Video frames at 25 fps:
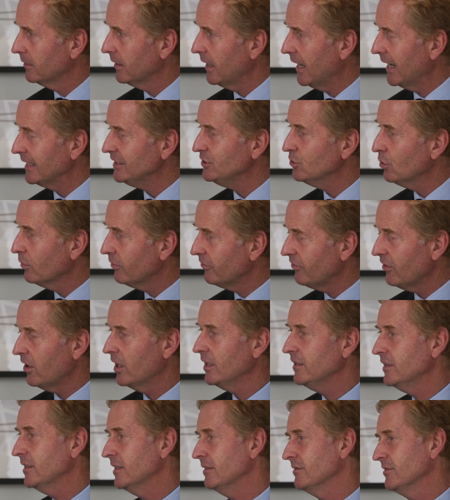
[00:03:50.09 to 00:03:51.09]
And you'll
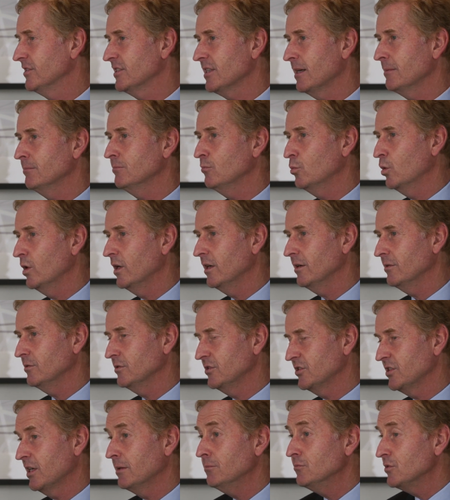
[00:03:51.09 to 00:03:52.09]
find that some
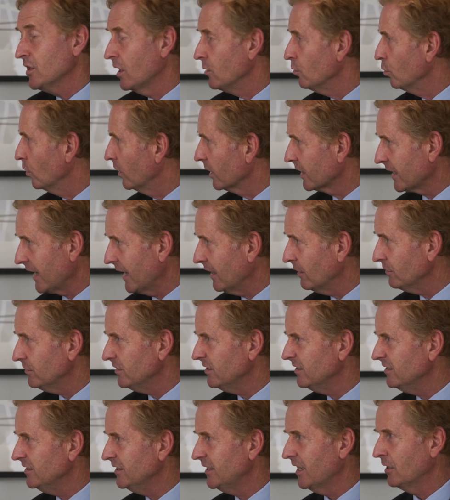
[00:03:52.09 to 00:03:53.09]
don't work out.
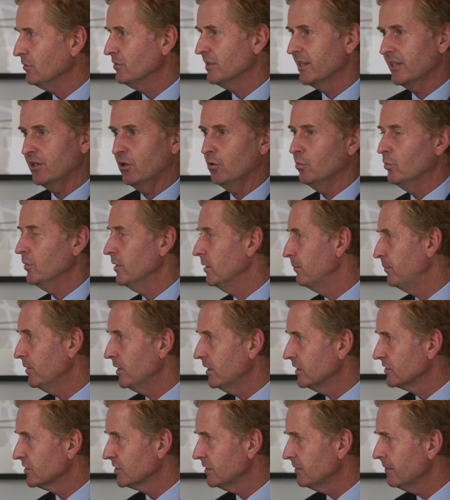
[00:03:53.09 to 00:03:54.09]
You don't get on with the
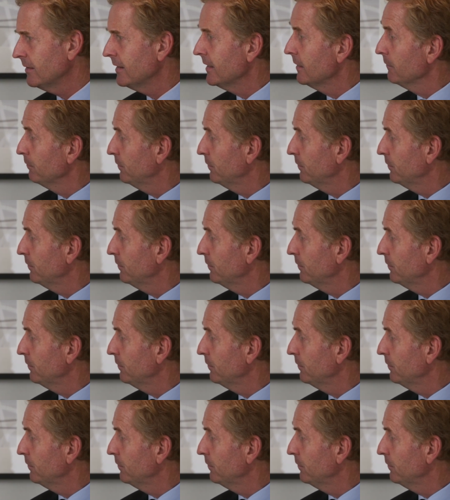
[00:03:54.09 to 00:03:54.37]
person.